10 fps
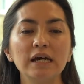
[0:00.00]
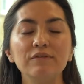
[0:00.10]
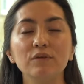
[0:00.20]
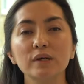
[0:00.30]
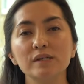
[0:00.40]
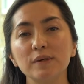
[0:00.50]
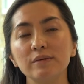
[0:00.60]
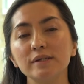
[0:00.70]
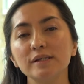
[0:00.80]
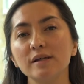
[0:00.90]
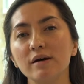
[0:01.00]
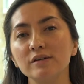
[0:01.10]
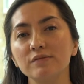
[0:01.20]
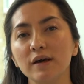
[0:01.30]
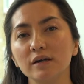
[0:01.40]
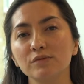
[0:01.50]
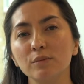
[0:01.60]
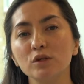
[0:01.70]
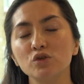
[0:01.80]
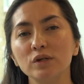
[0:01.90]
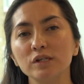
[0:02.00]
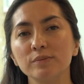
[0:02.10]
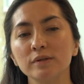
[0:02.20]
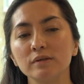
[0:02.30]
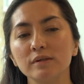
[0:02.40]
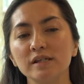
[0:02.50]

If you experience side effects from the treatment,